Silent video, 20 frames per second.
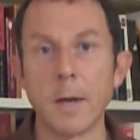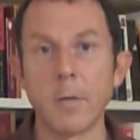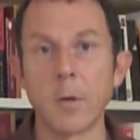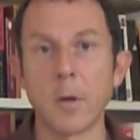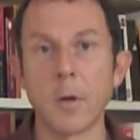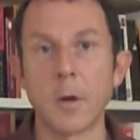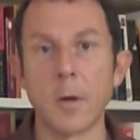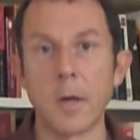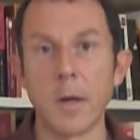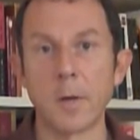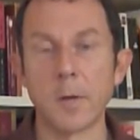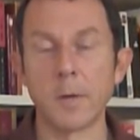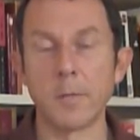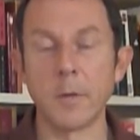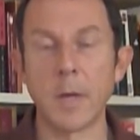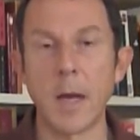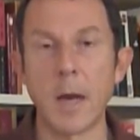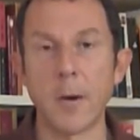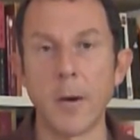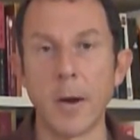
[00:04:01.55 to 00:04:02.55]
of the context of
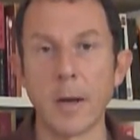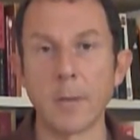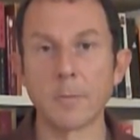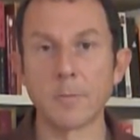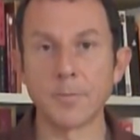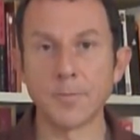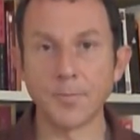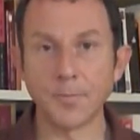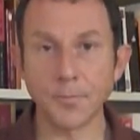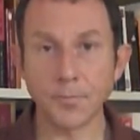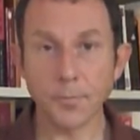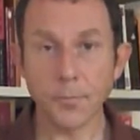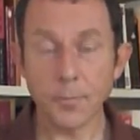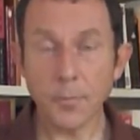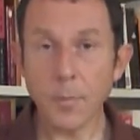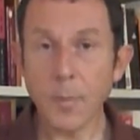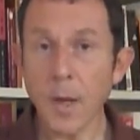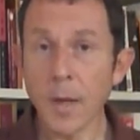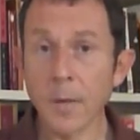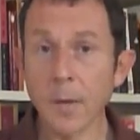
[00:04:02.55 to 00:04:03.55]
layering.
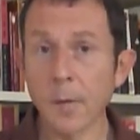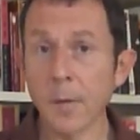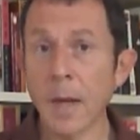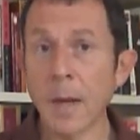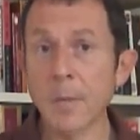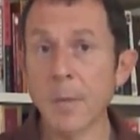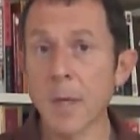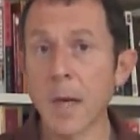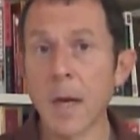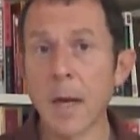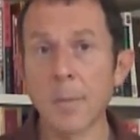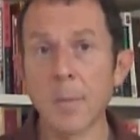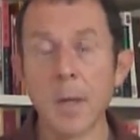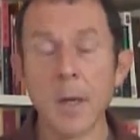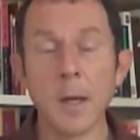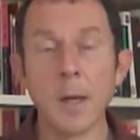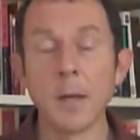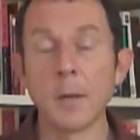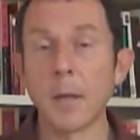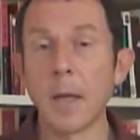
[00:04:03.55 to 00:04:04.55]
At the same time,
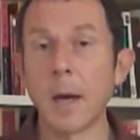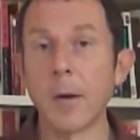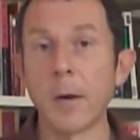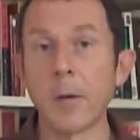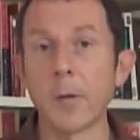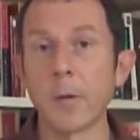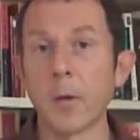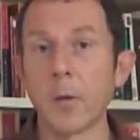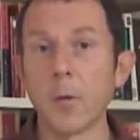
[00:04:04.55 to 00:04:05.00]
layering is